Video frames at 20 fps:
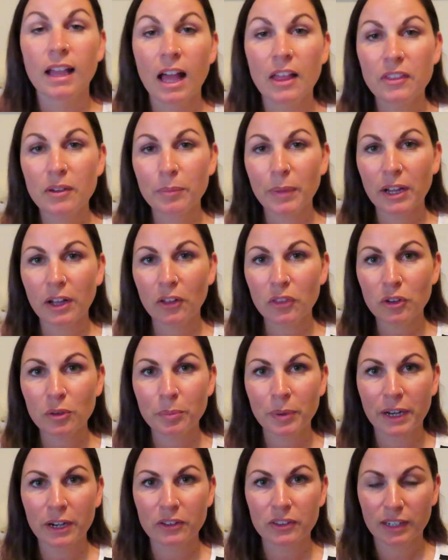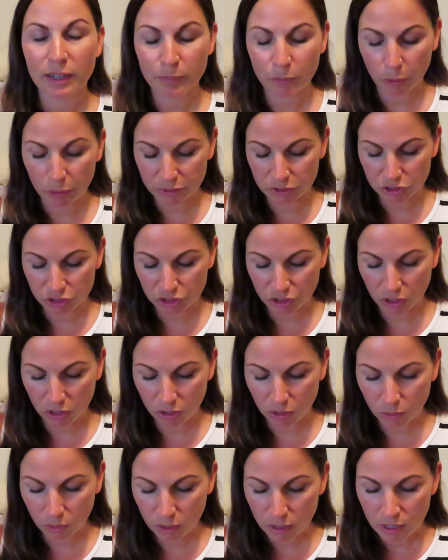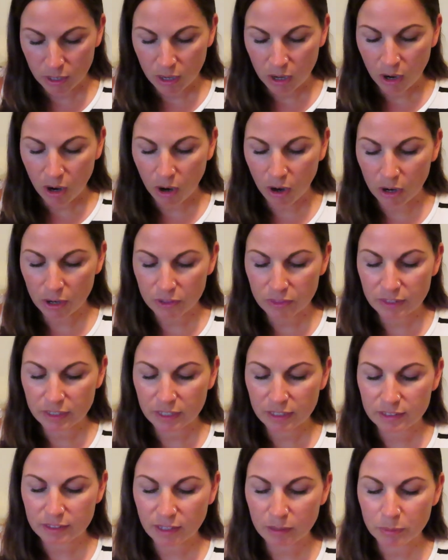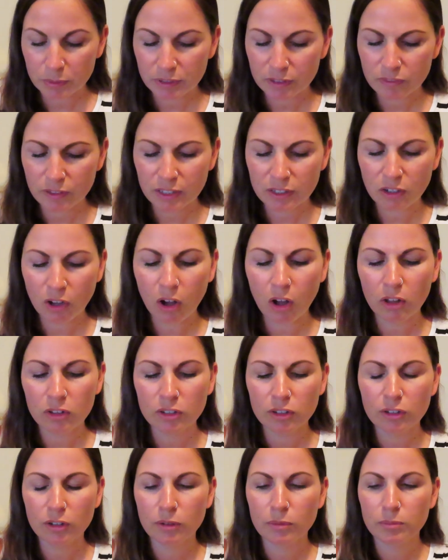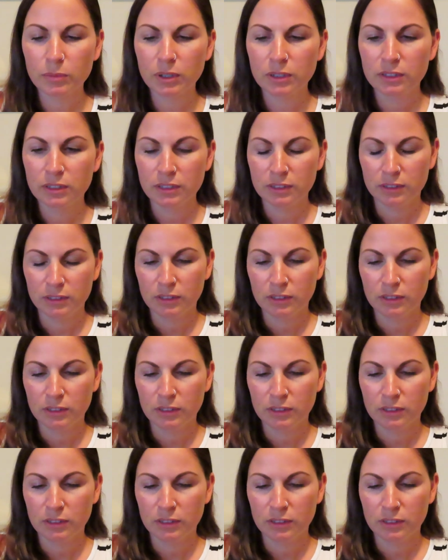And then my other pair that I'm going to show are these, I believe they call them